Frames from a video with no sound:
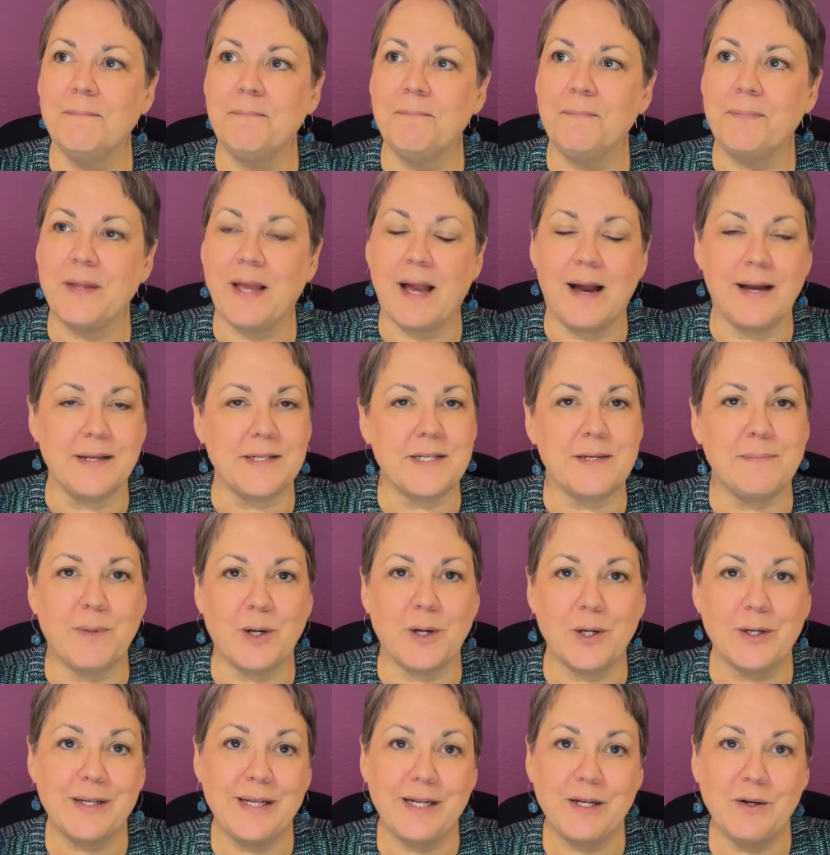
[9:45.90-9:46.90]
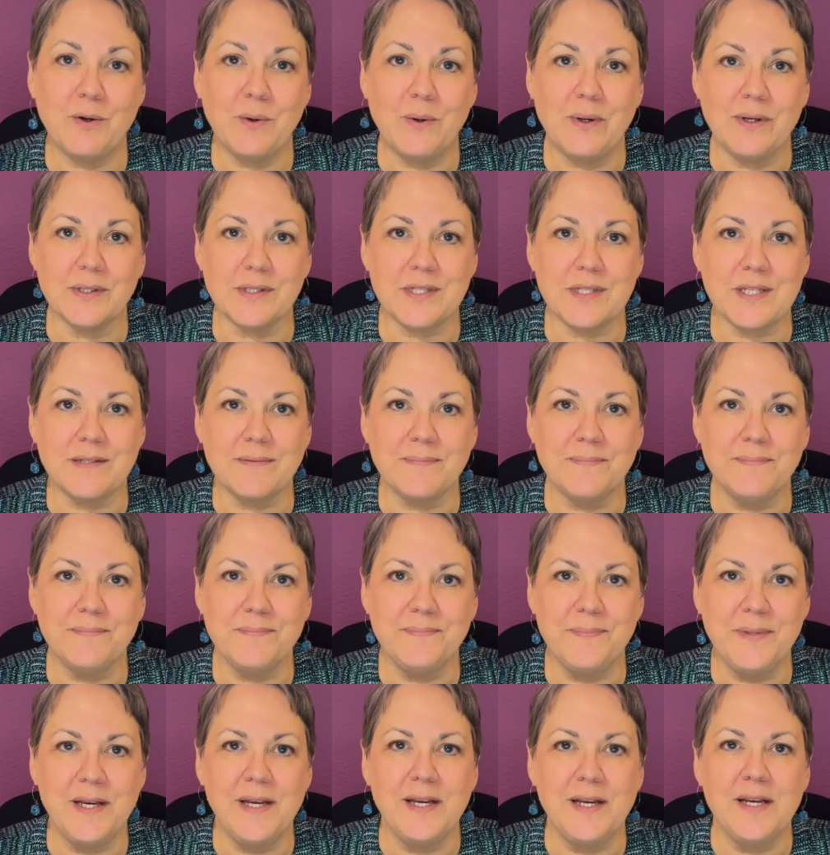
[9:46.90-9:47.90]
content marketing goals.
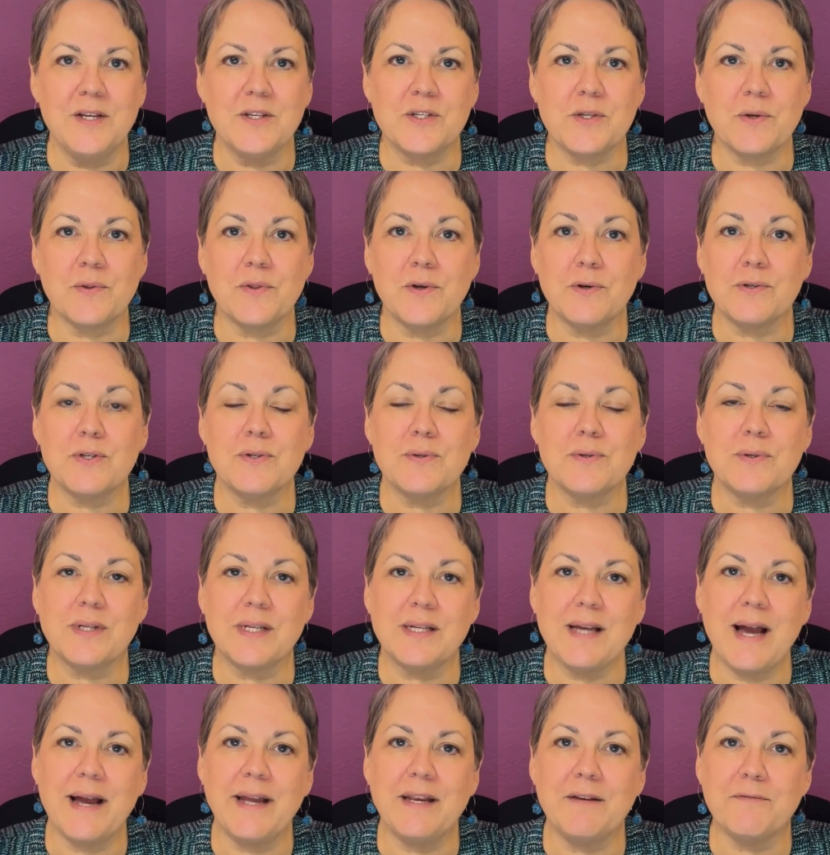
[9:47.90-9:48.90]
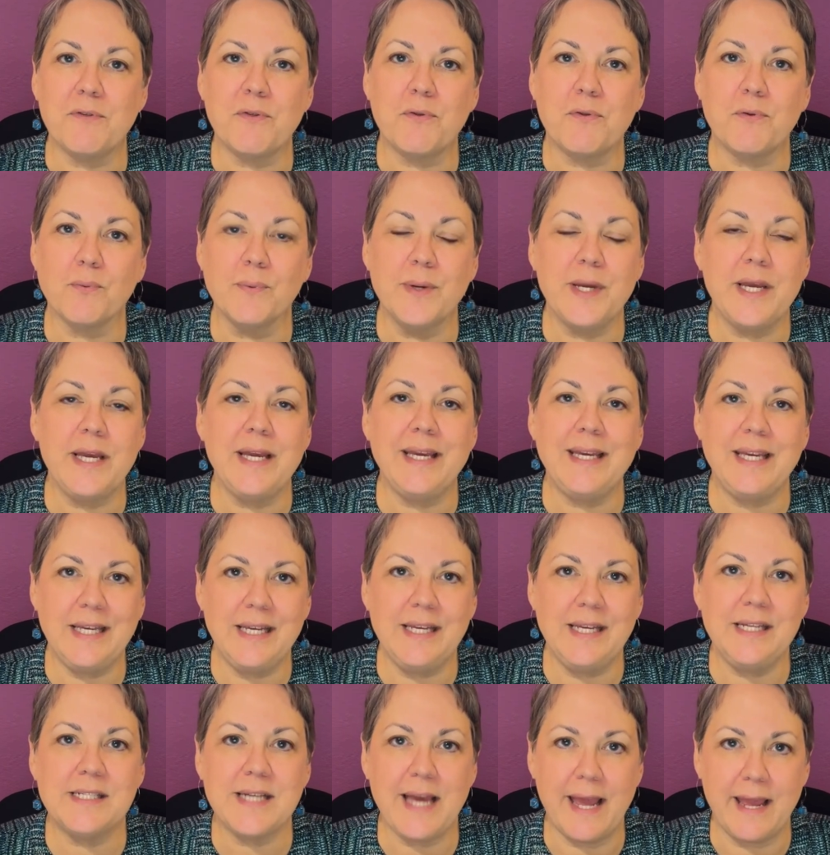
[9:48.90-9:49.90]
So those are kind of 3
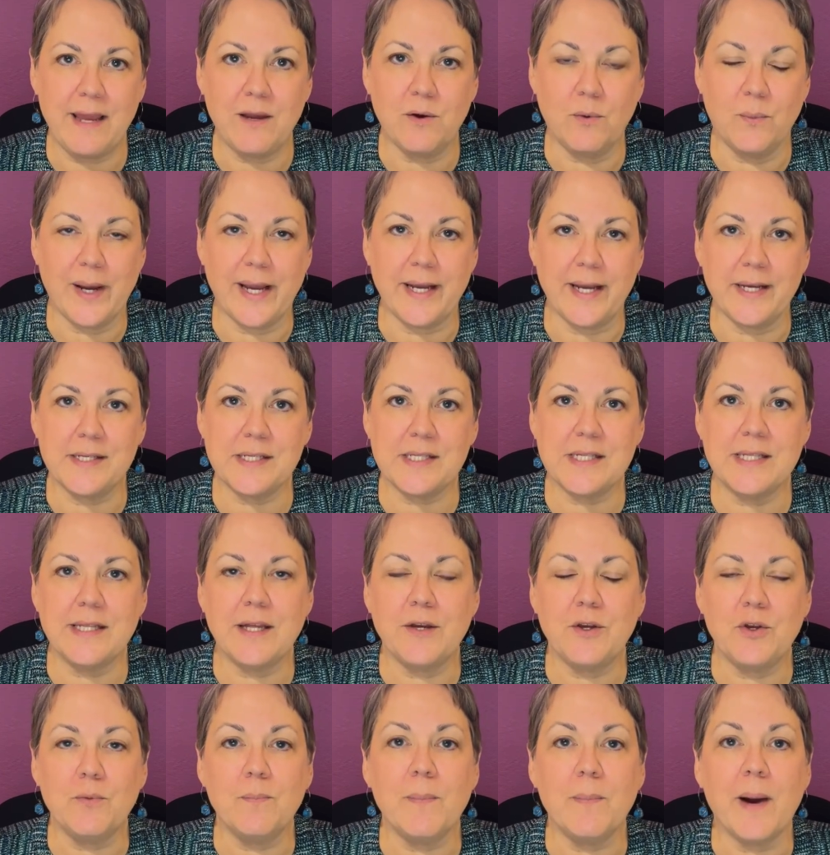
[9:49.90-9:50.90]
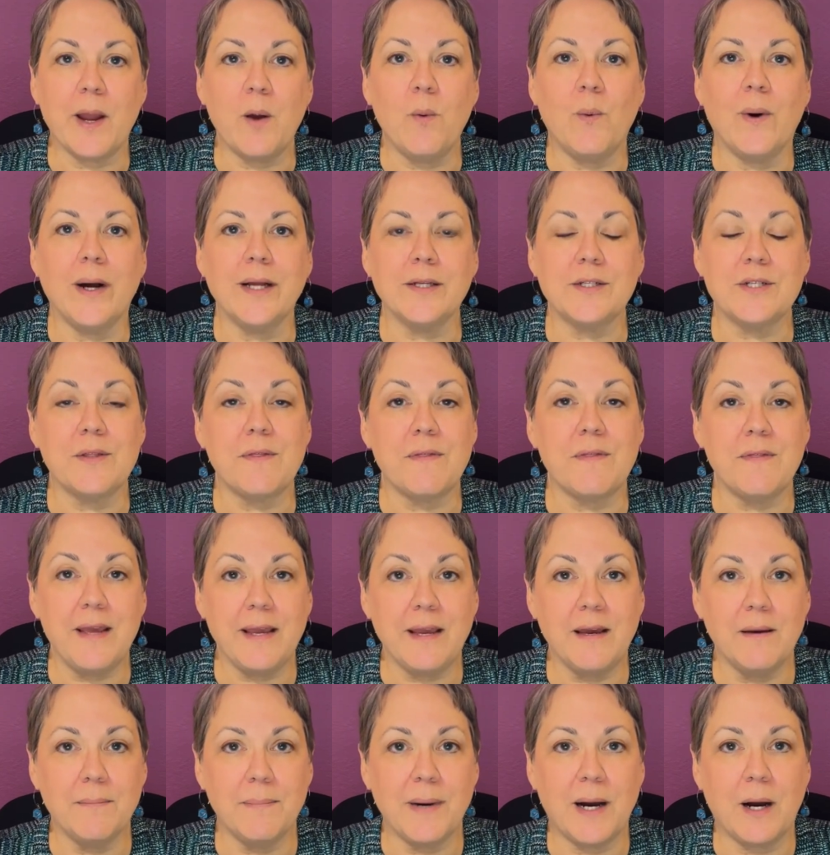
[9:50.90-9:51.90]
key takeaways that you might want to
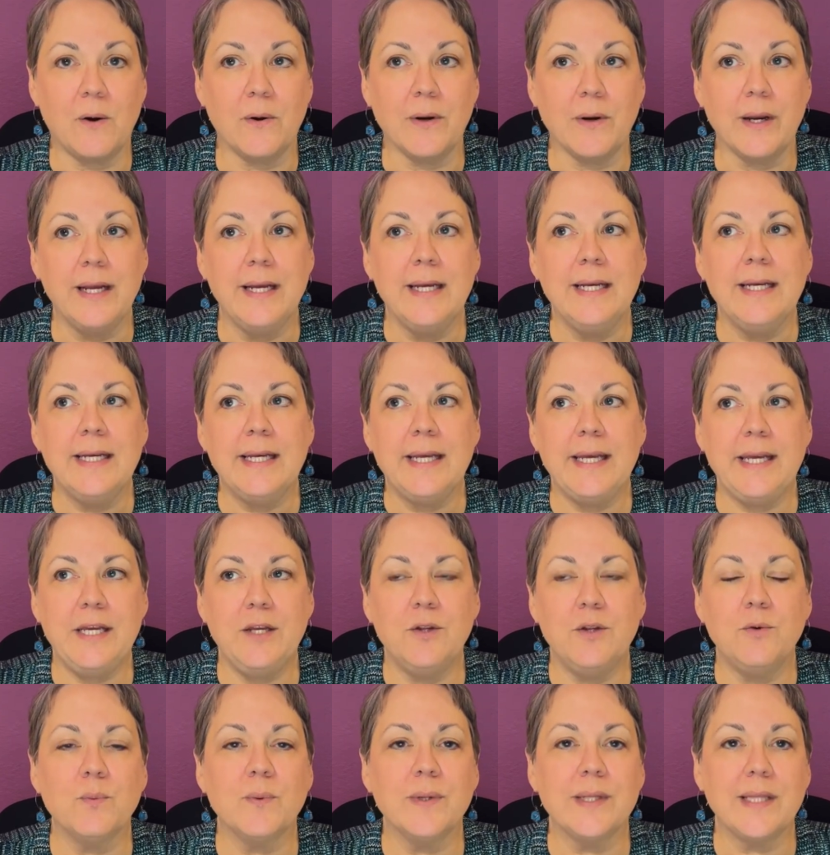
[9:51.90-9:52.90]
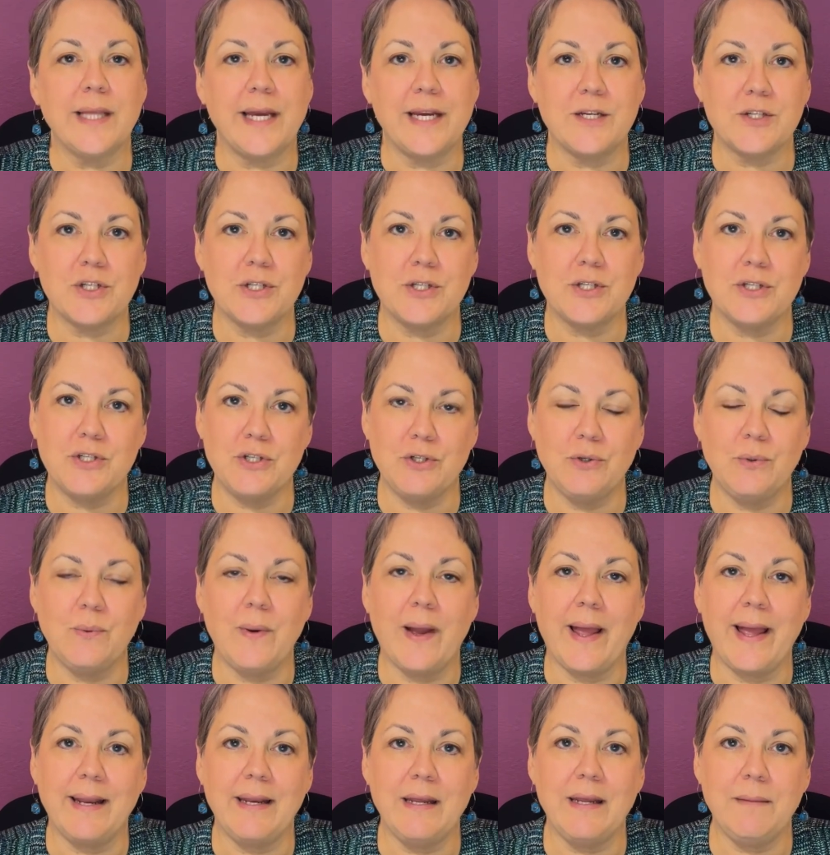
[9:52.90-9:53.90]
think about in relation to
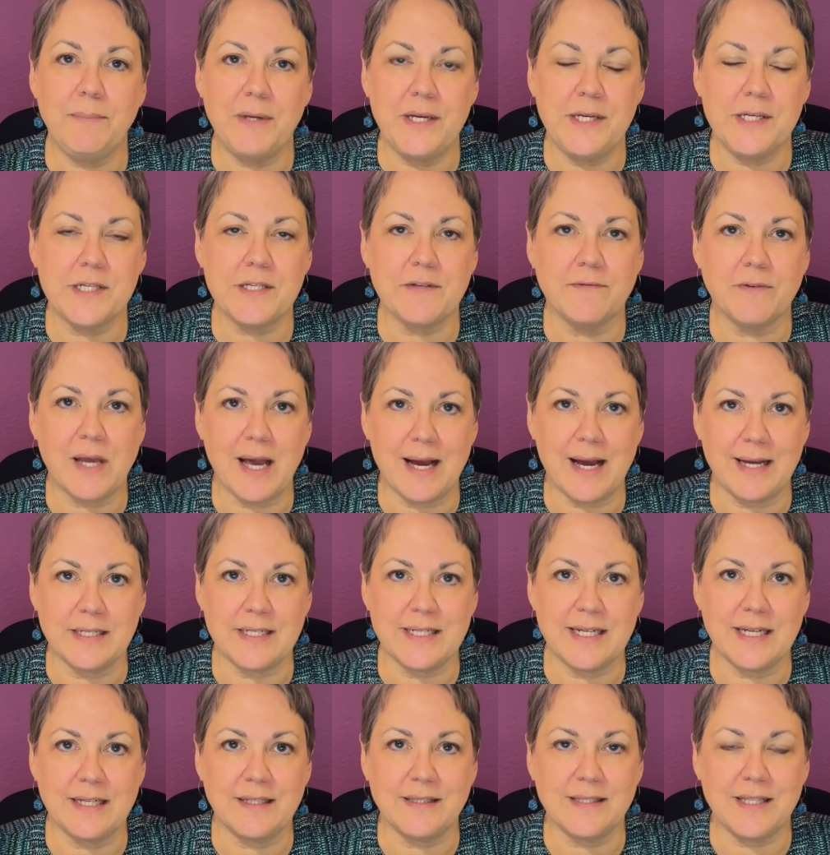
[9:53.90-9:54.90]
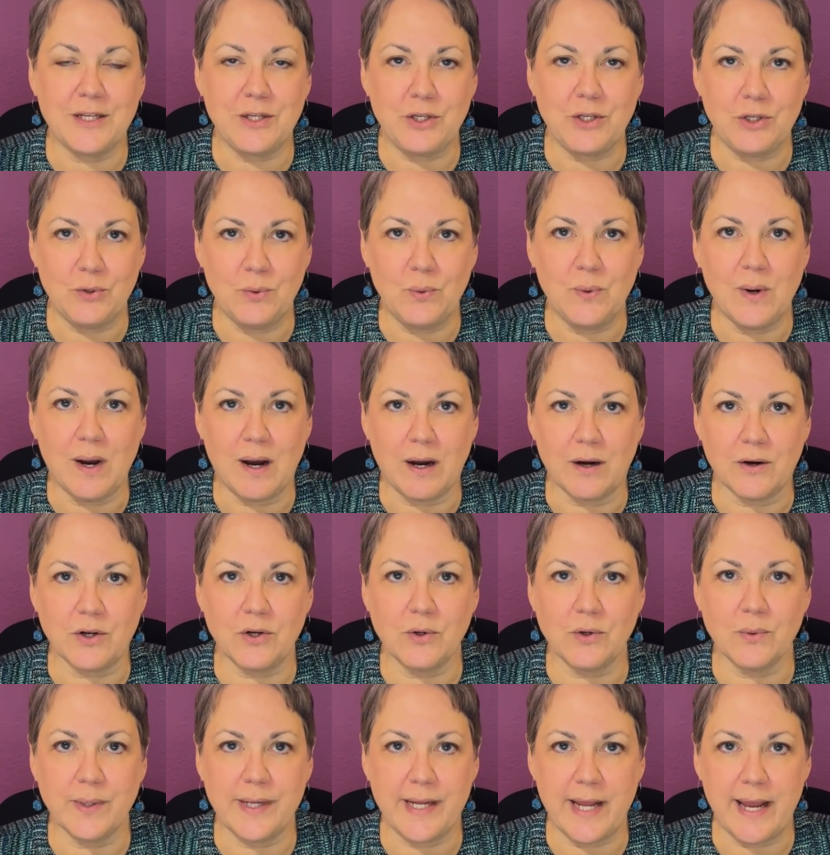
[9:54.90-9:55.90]
any piece of content that you are
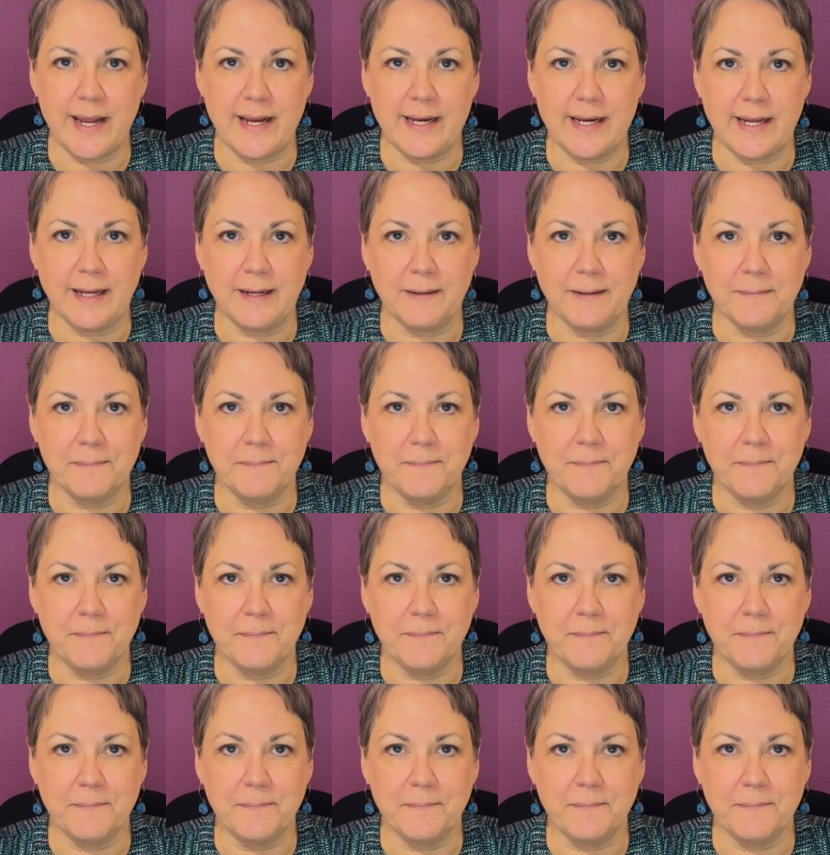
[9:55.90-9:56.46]
creating.